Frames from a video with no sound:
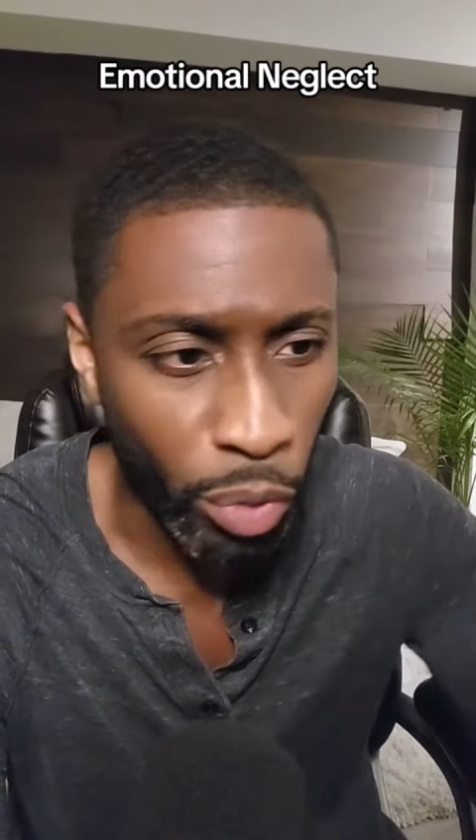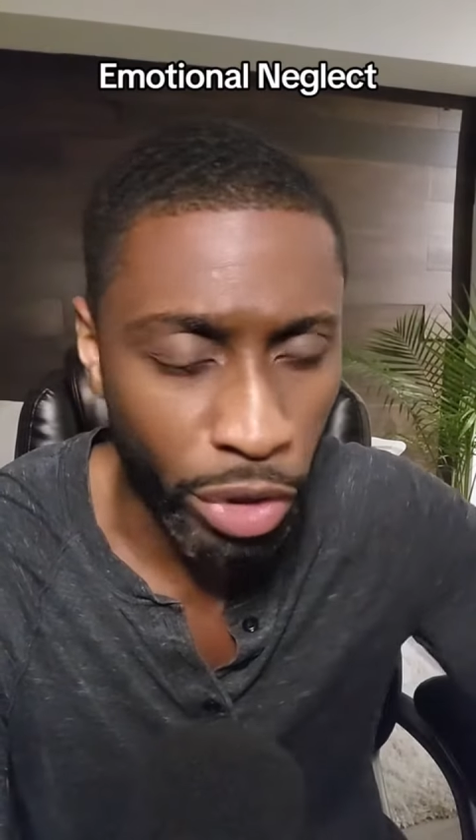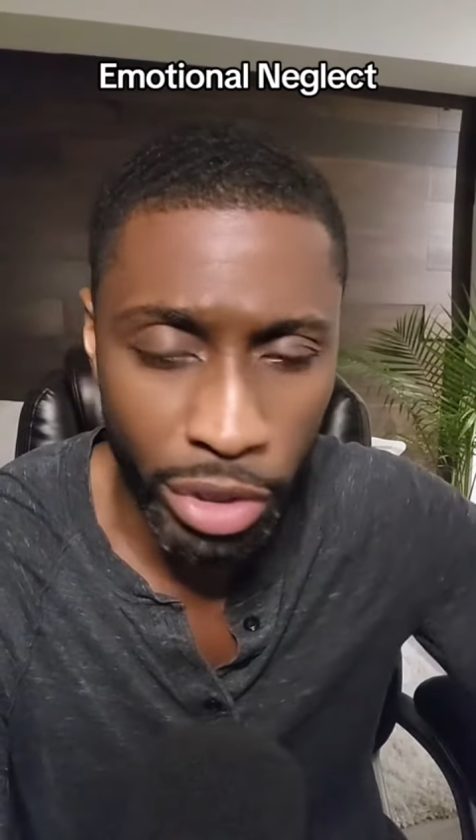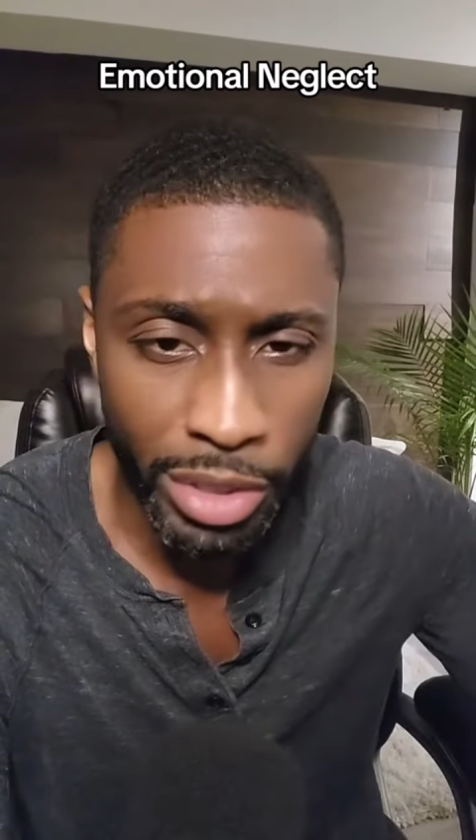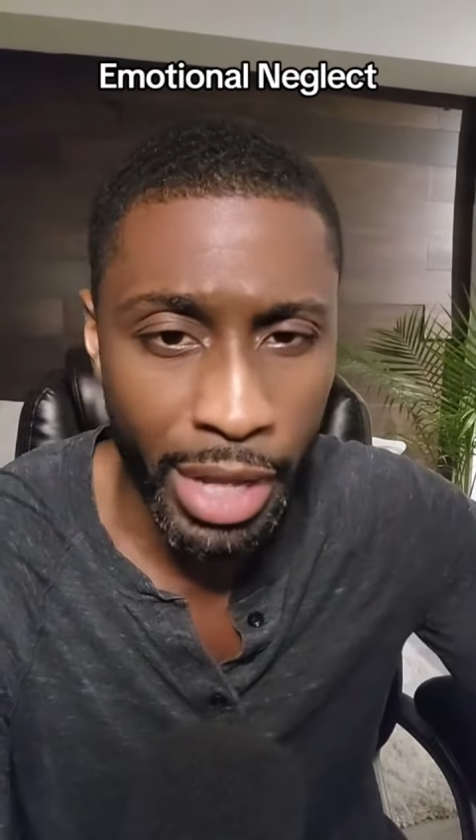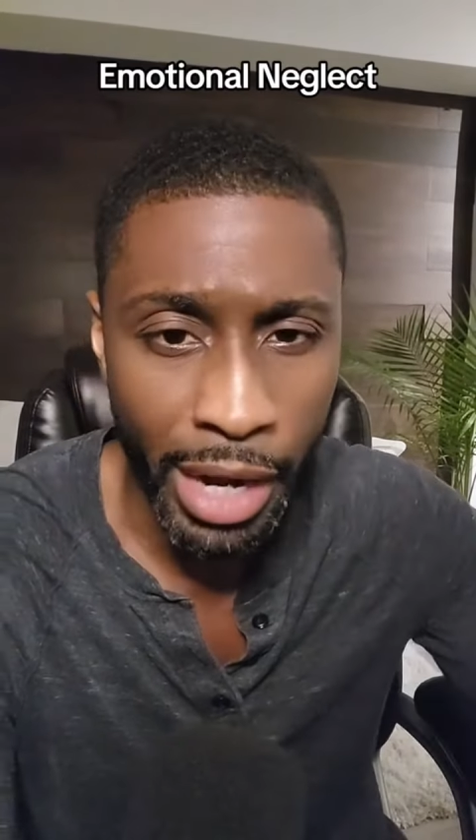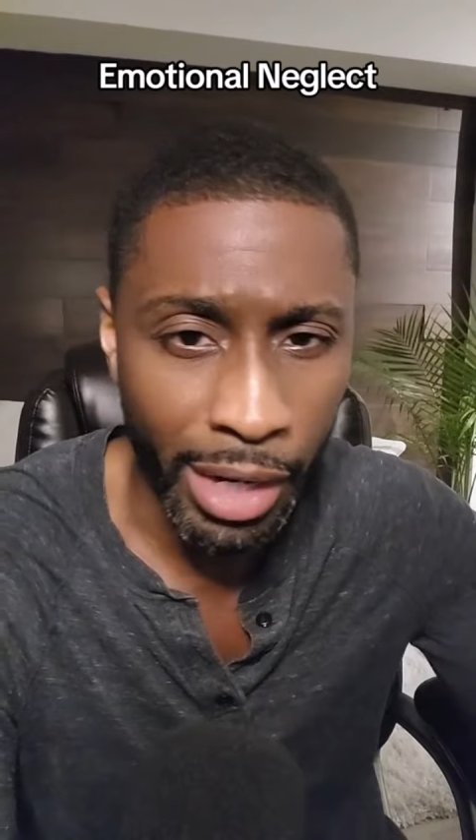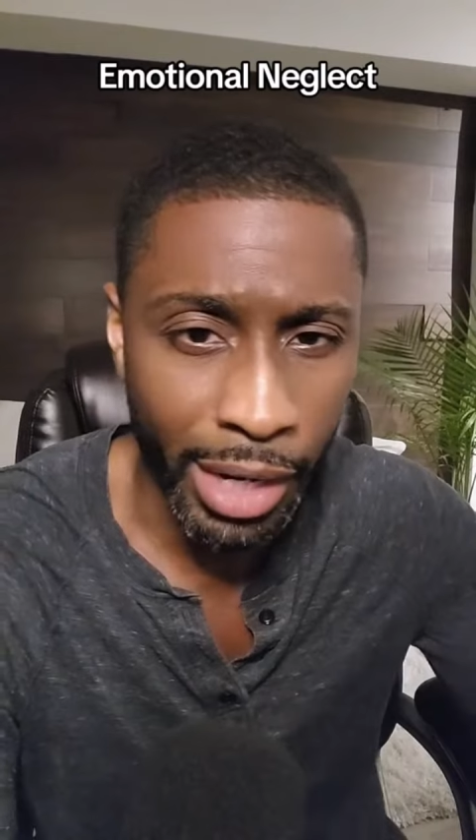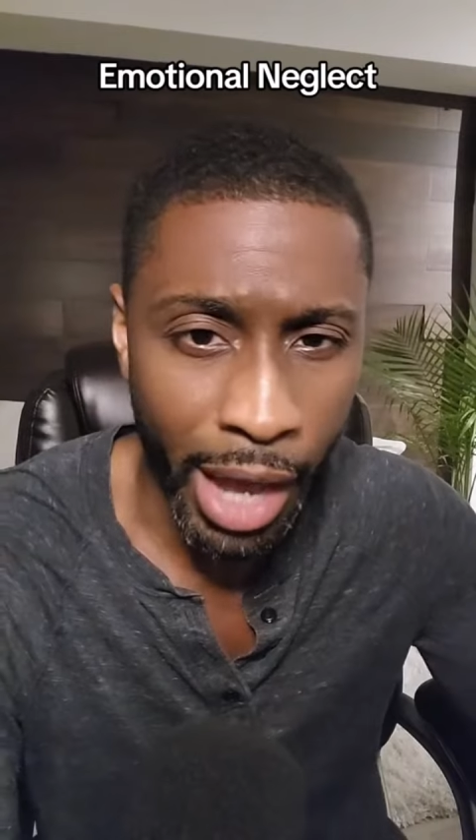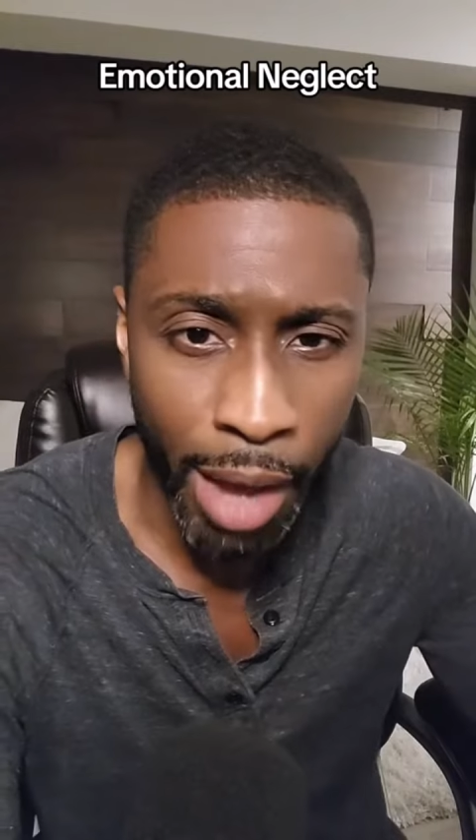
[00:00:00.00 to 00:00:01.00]
which is not
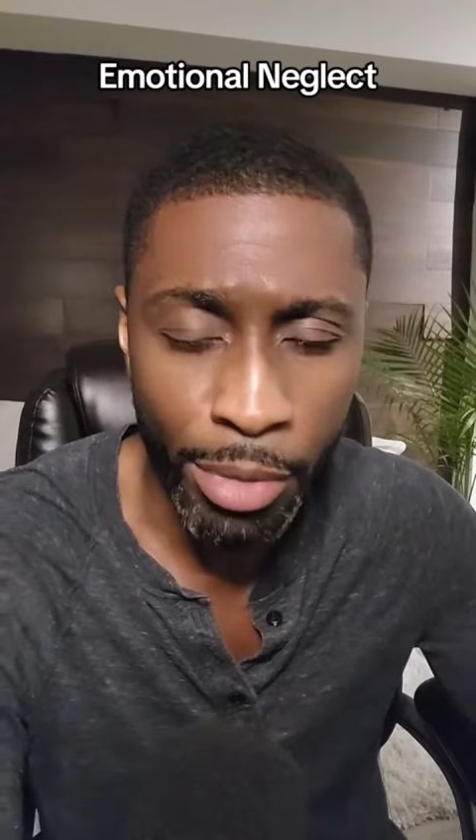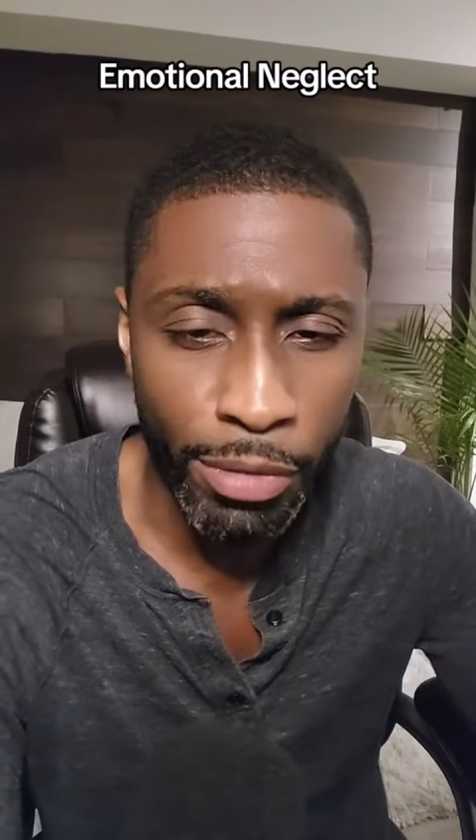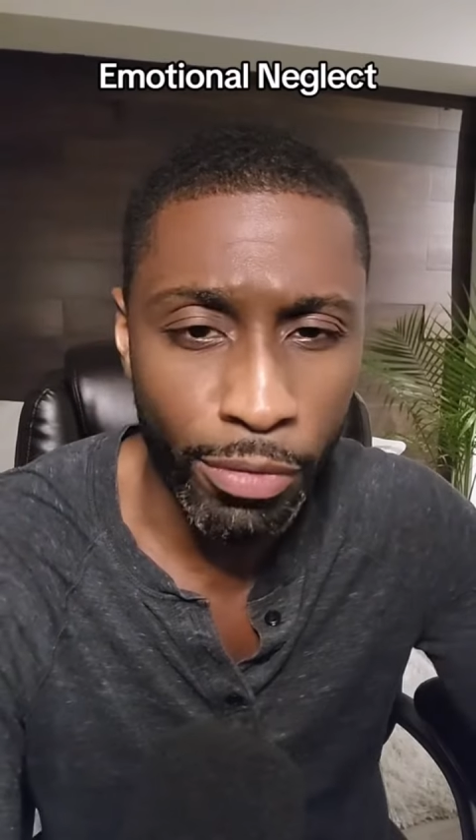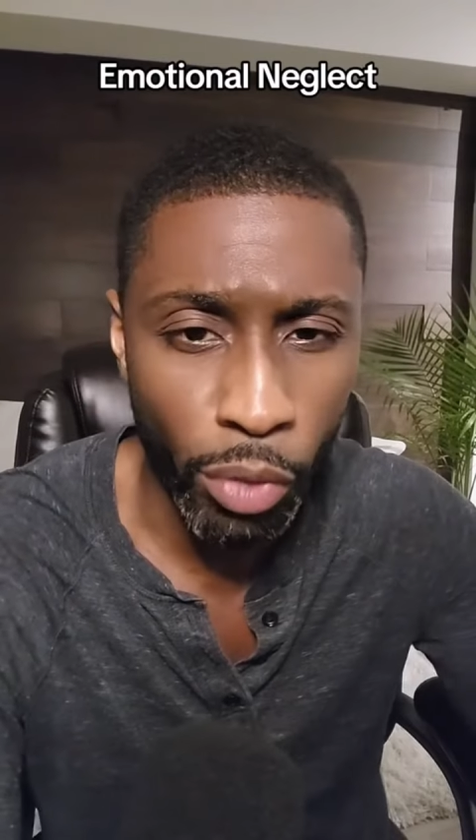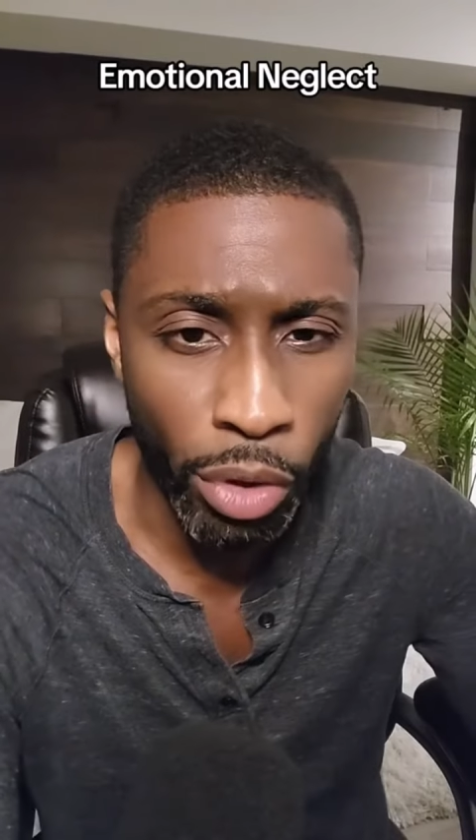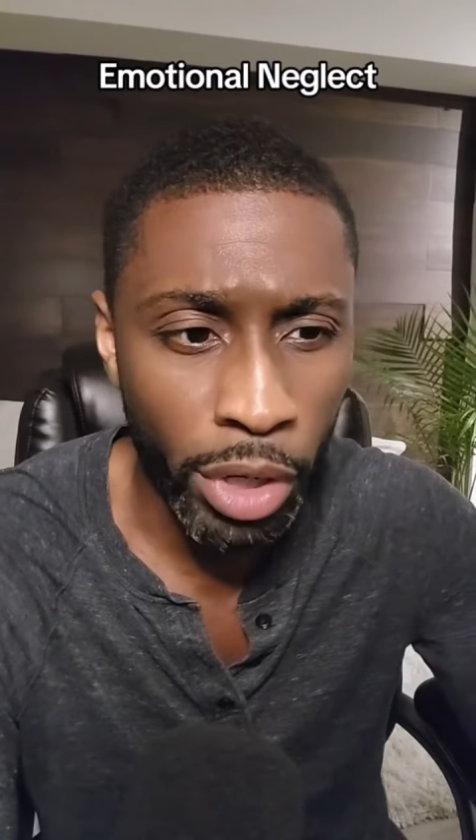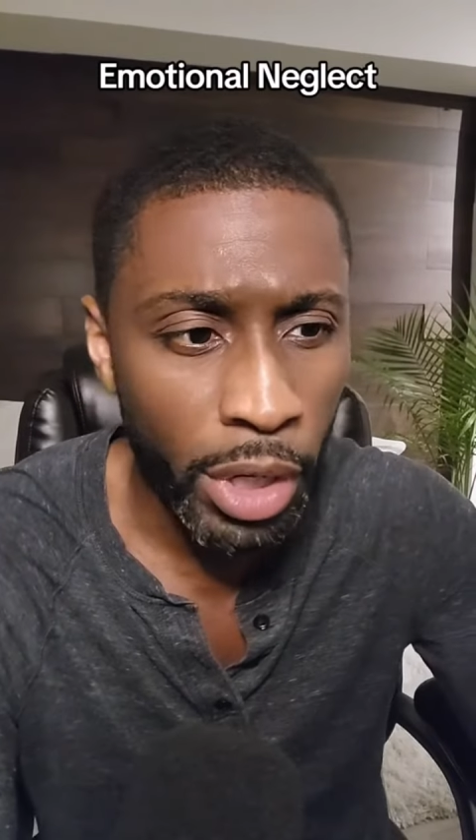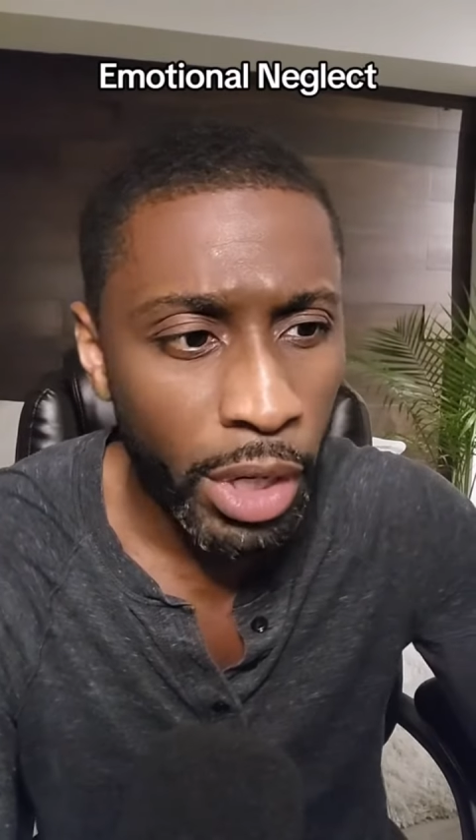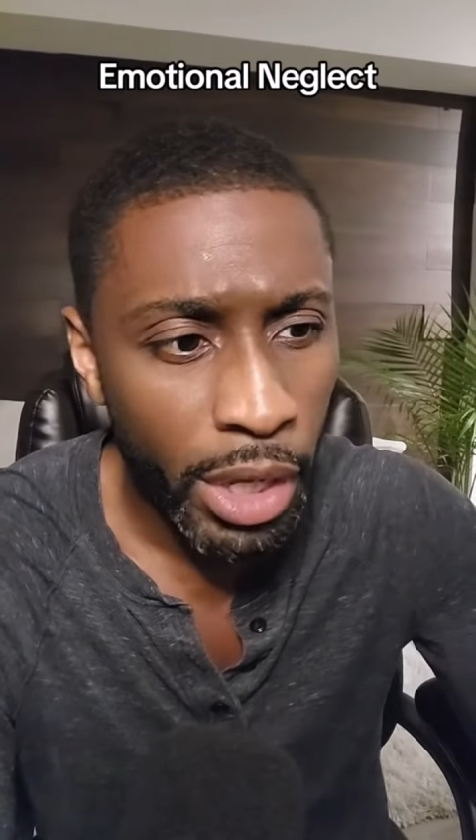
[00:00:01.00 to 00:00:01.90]
uncommon for